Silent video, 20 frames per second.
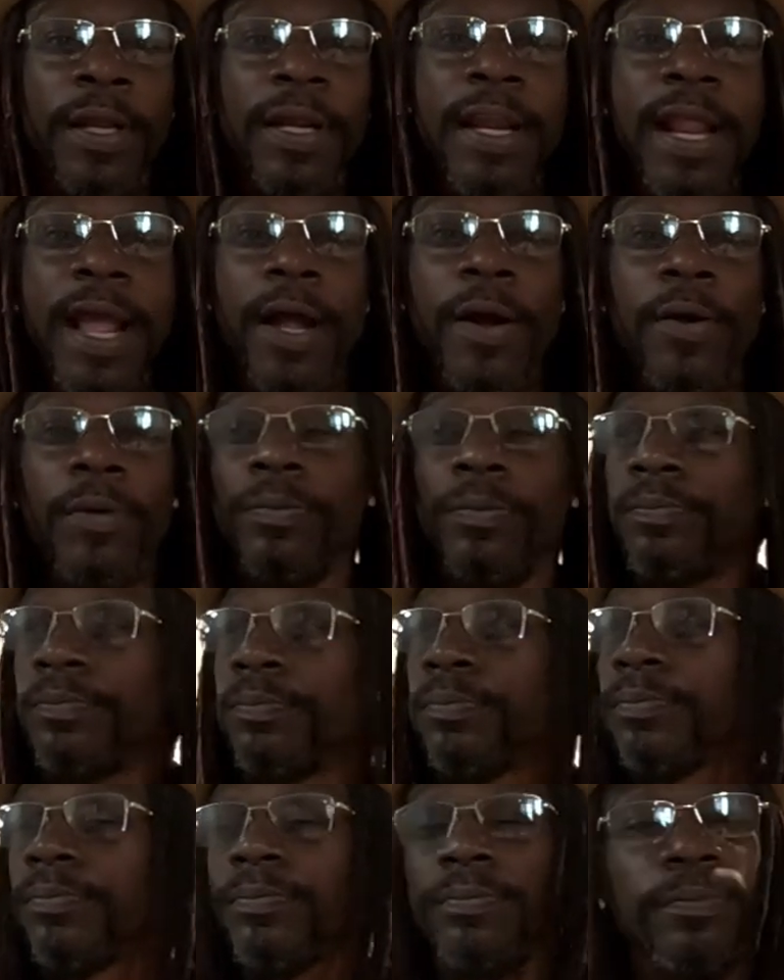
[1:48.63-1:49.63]
Now,
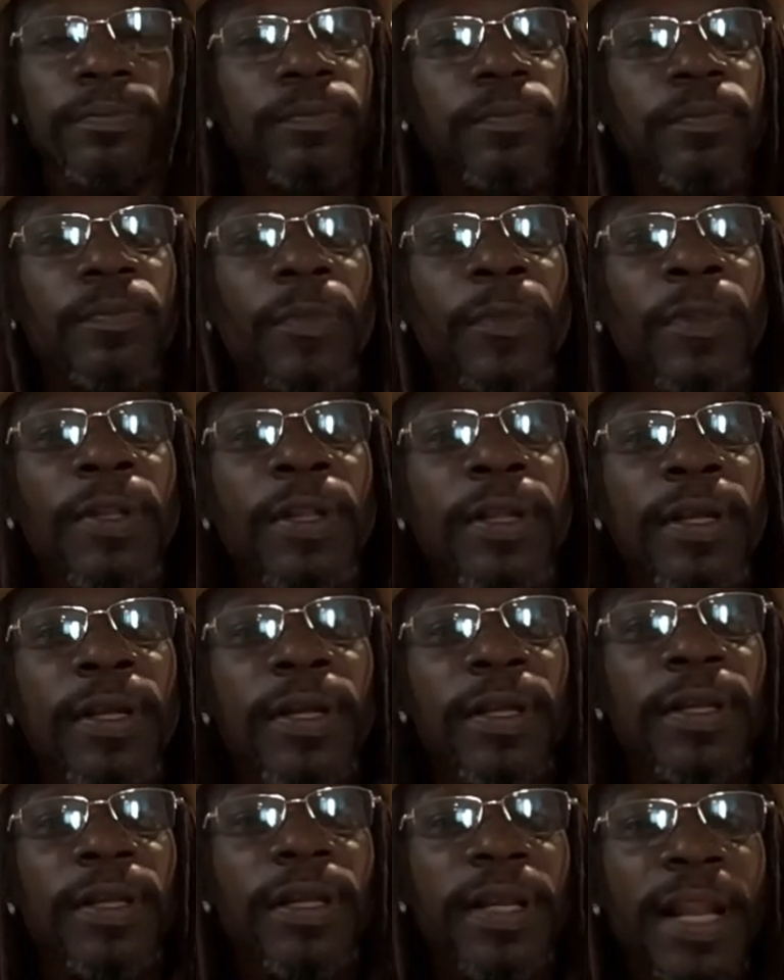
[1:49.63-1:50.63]

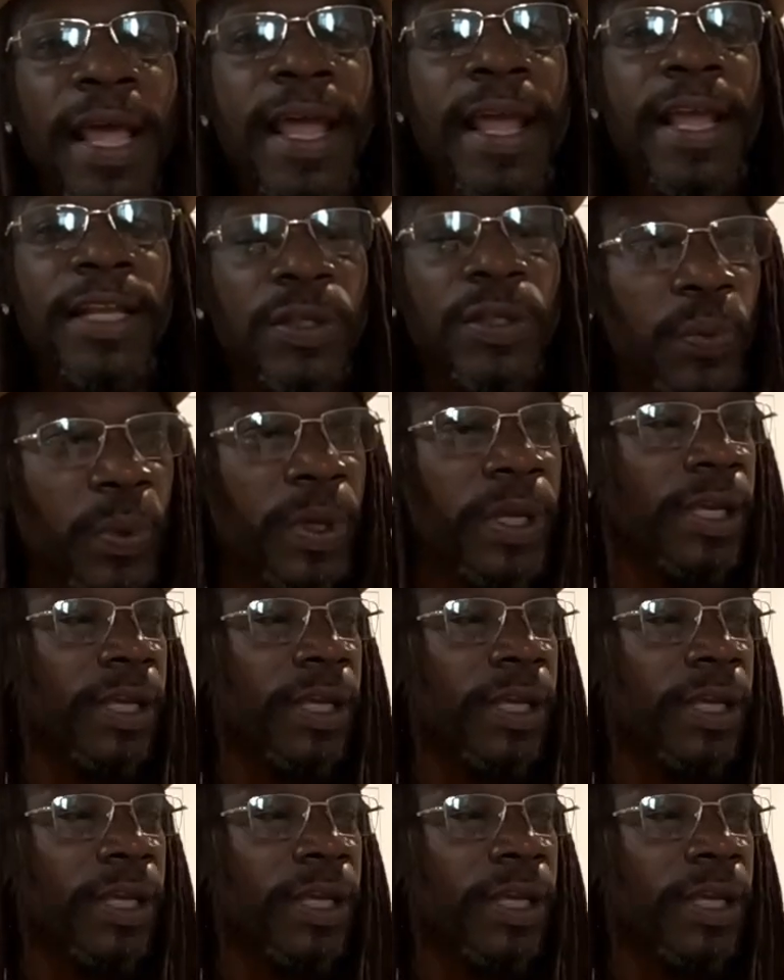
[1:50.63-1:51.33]
last